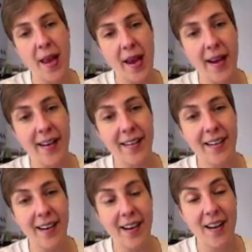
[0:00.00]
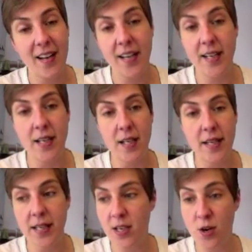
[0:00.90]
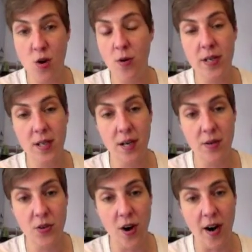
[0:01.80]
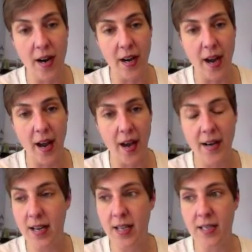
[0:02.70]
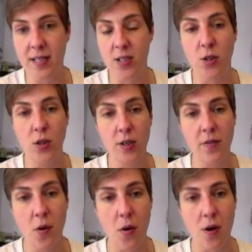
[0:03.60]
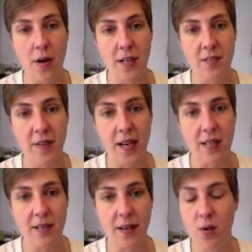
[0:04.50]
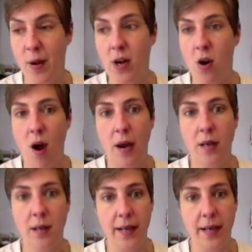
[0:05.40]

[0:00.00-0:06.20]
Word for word: And he he noticed that I was crying and he gets this look of horror on his face like, "Oh my god,